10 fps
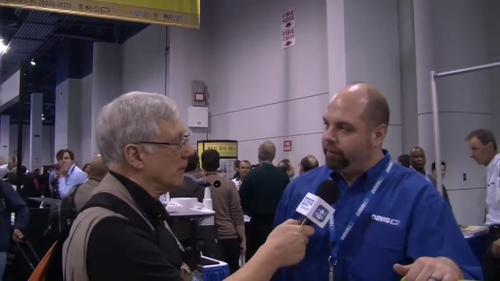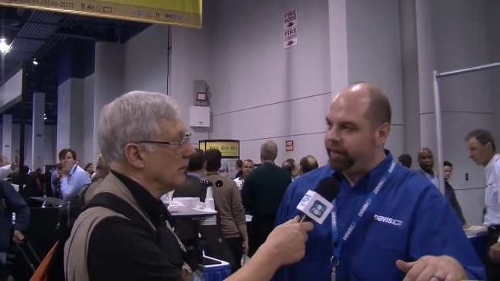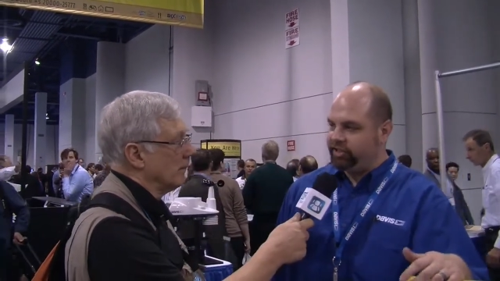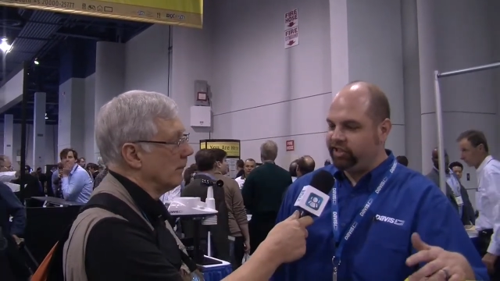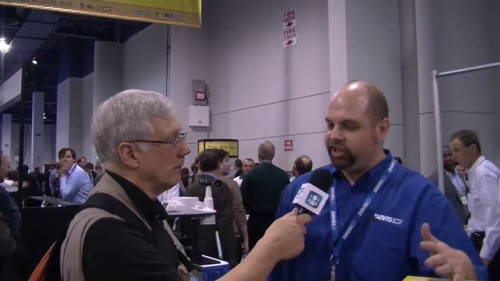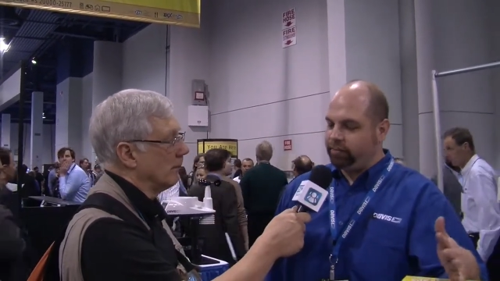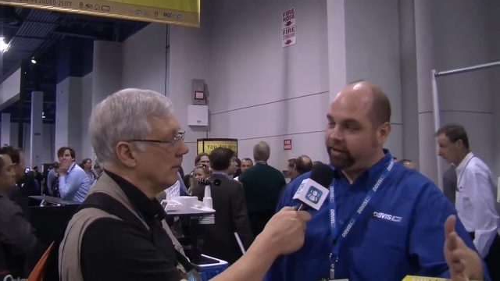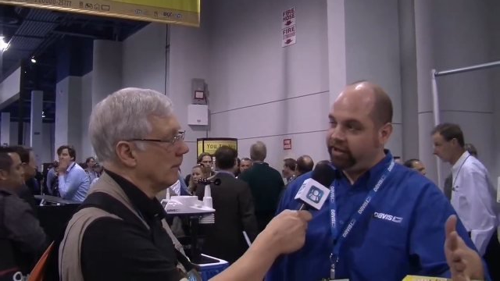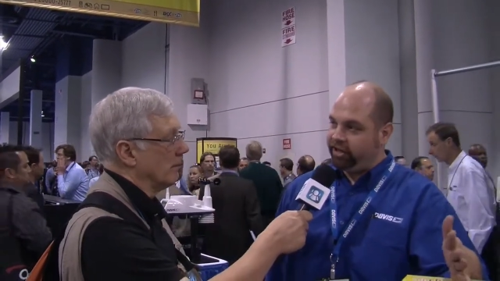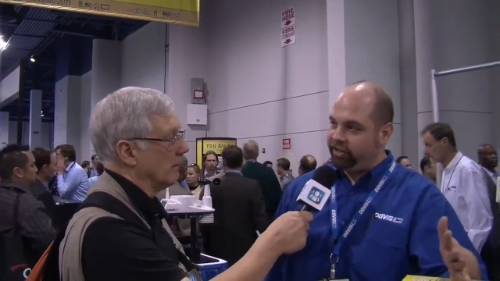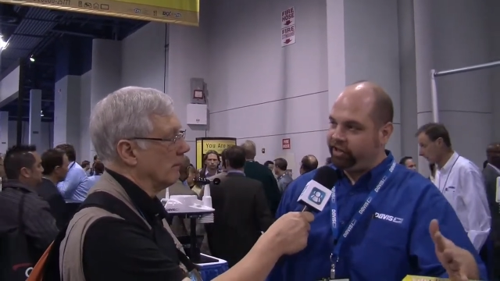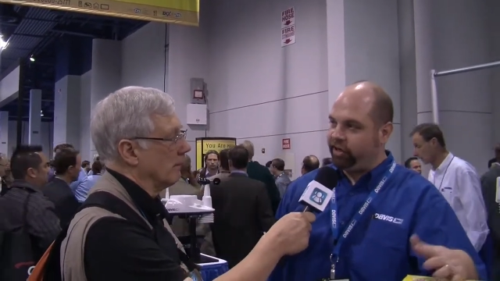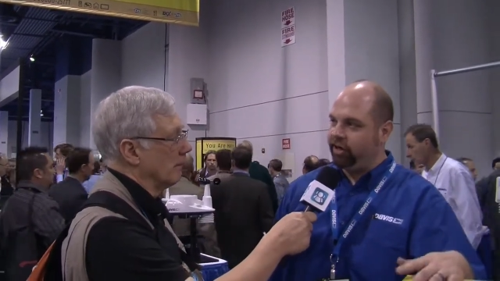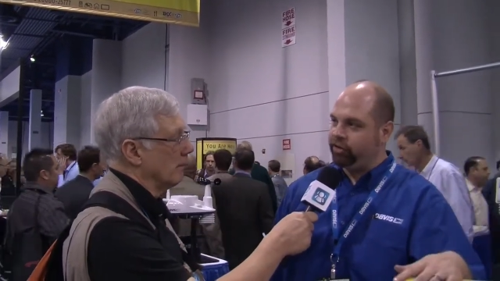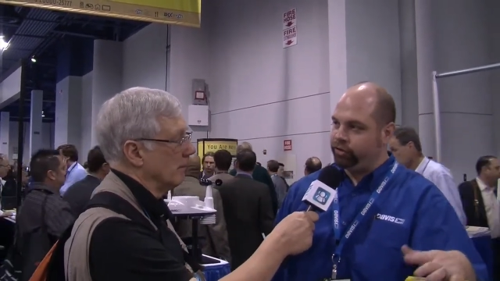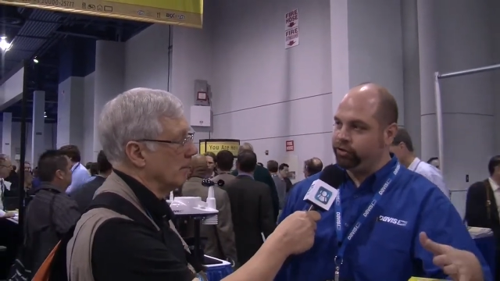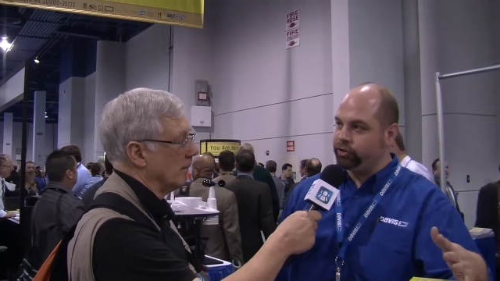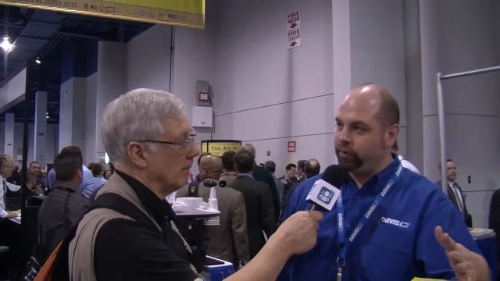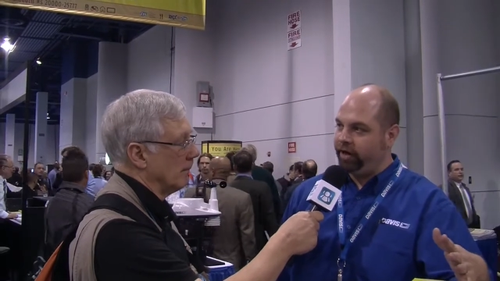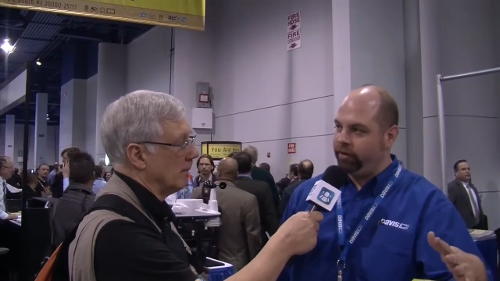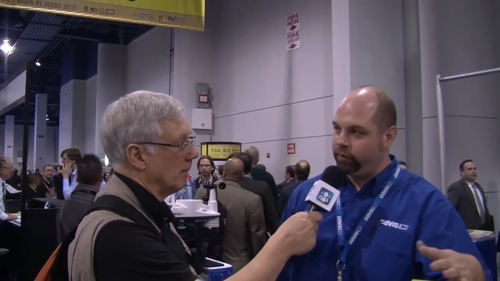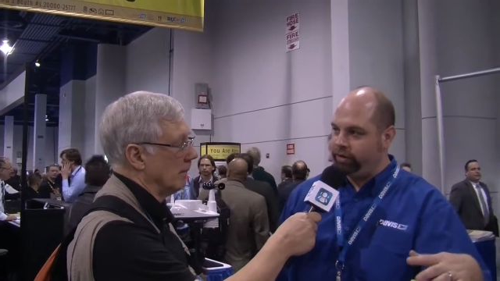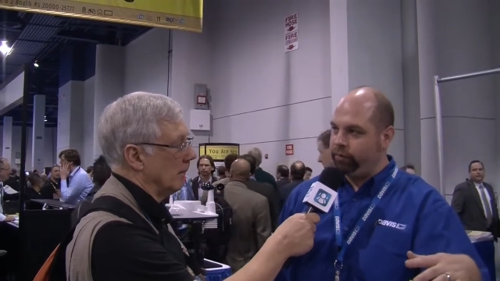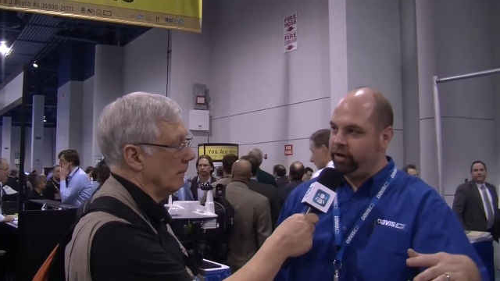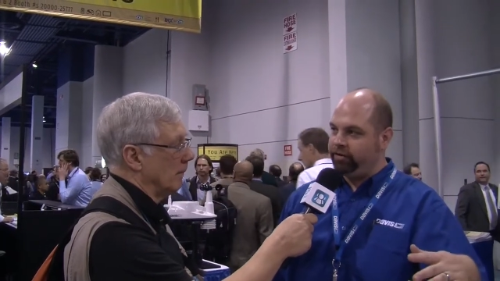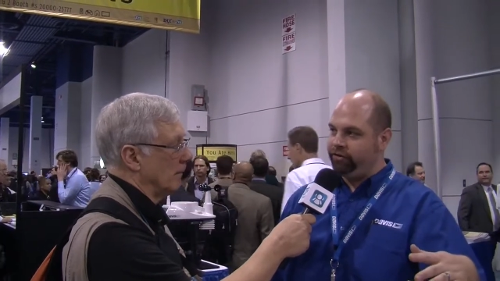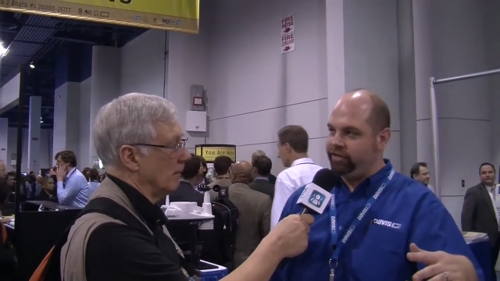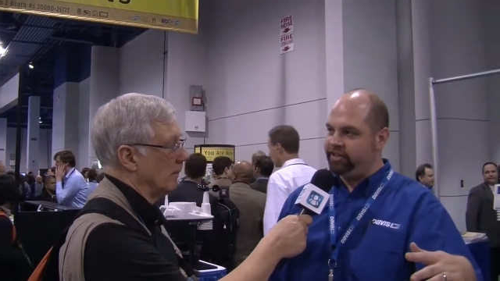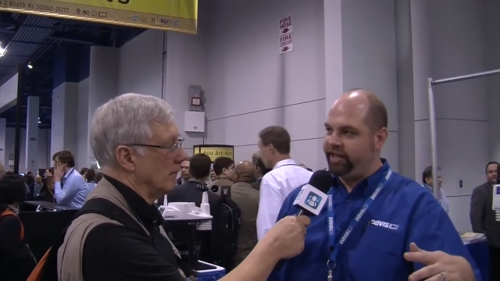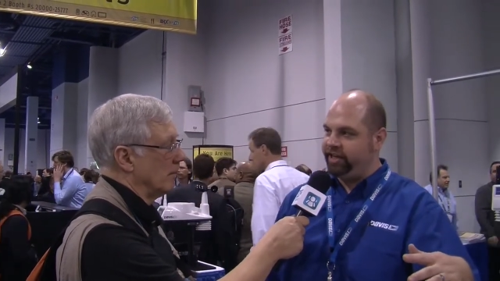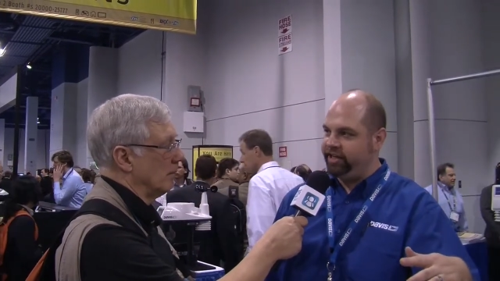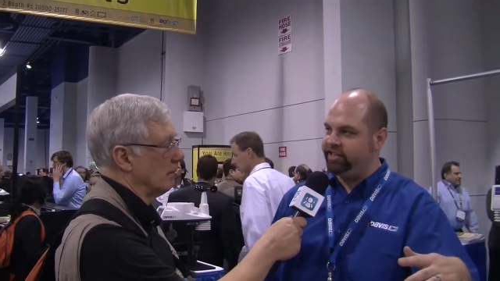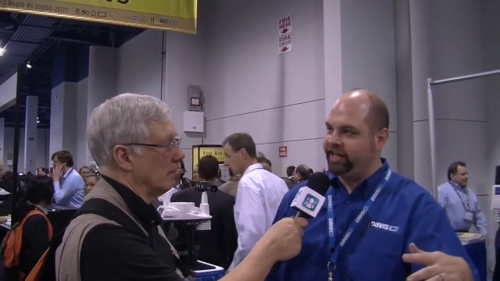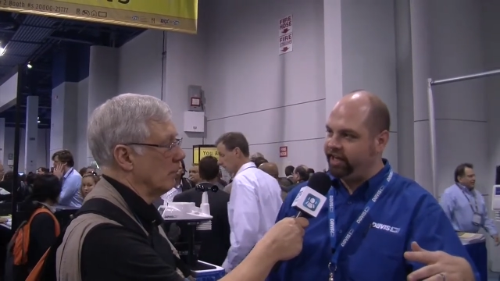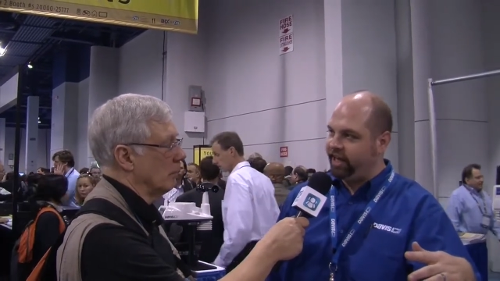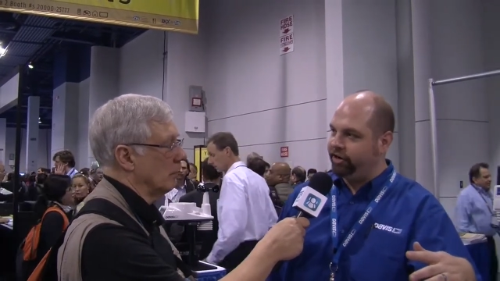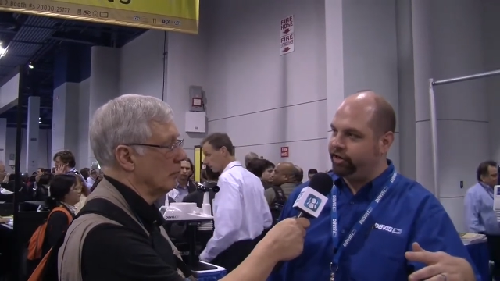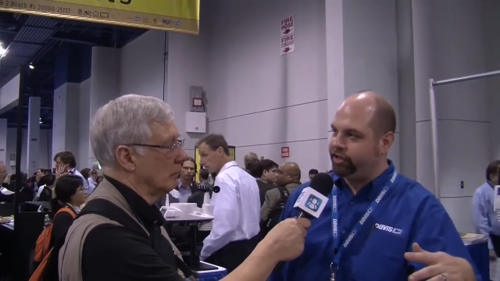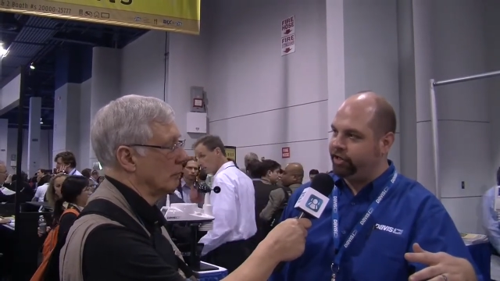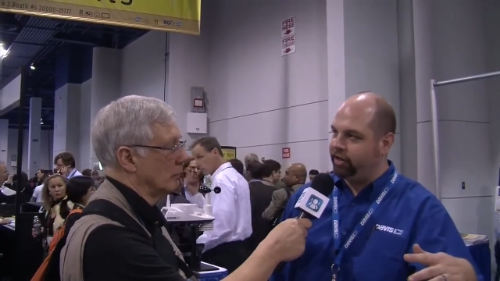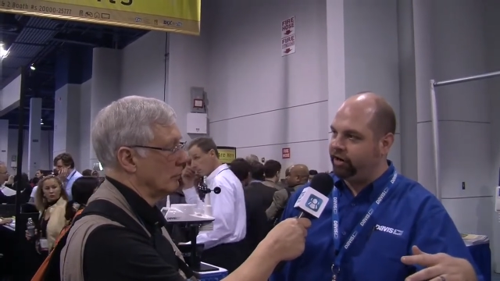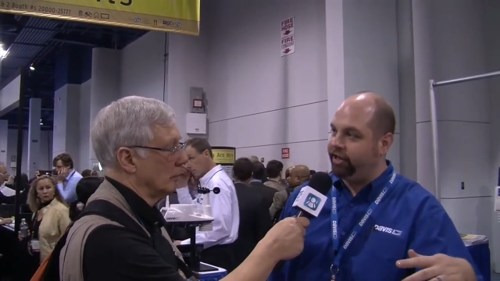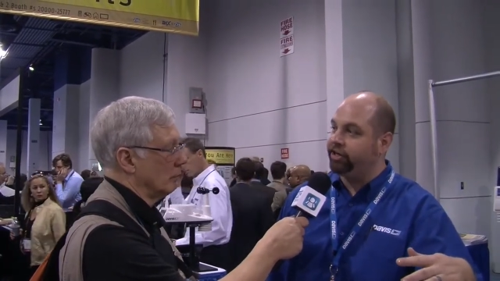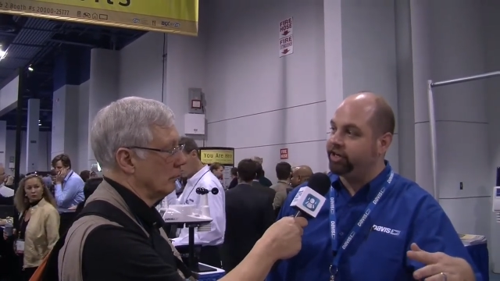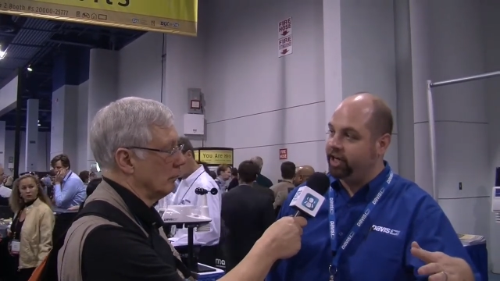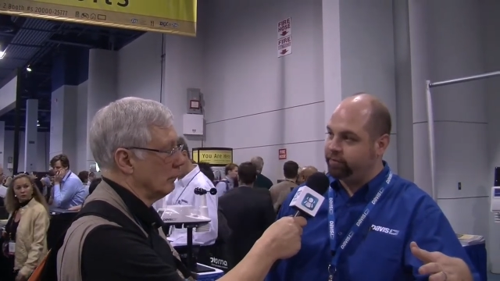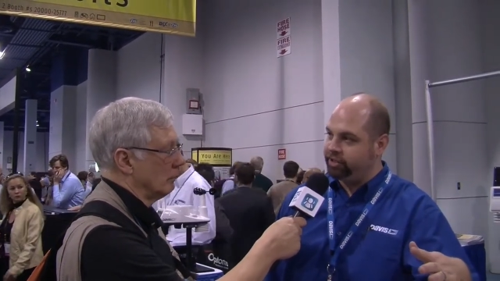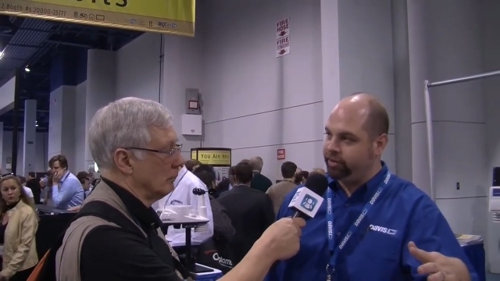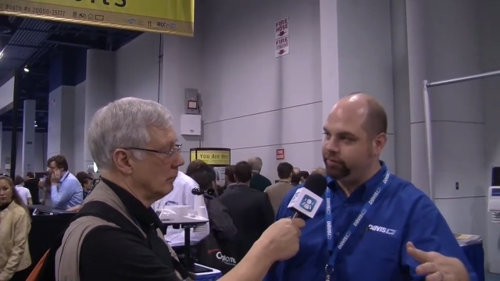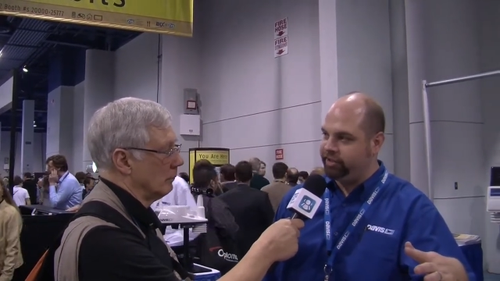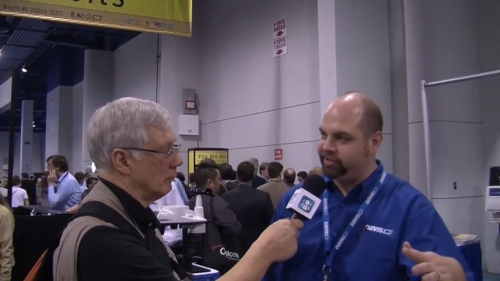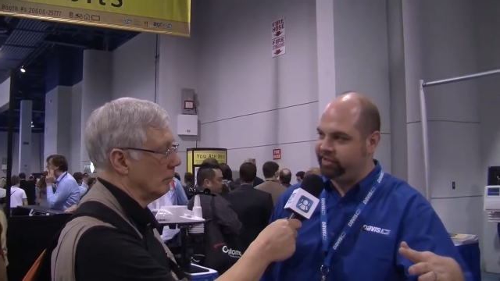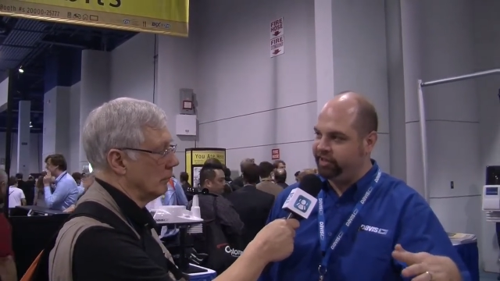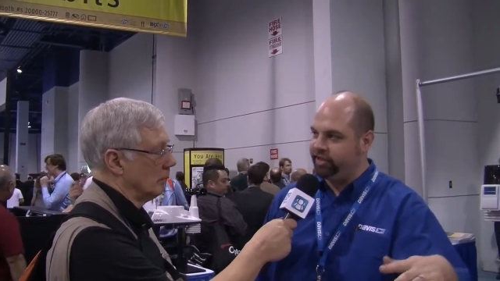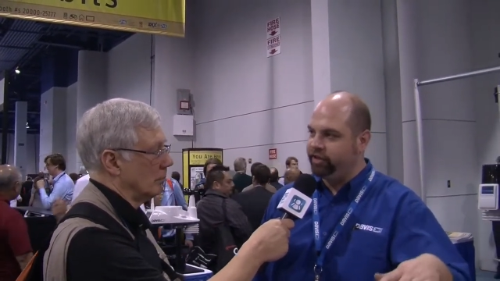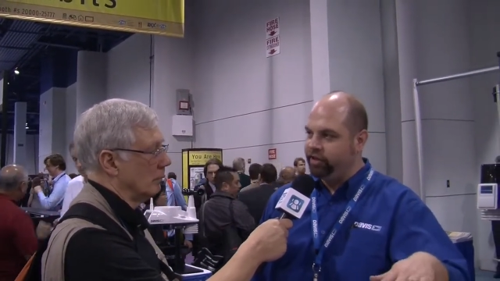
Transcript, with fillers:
Speaker 1: Basically, you plug into the car, cruise around. When you want to view the data, you take it out of your car and hook it up to your PC.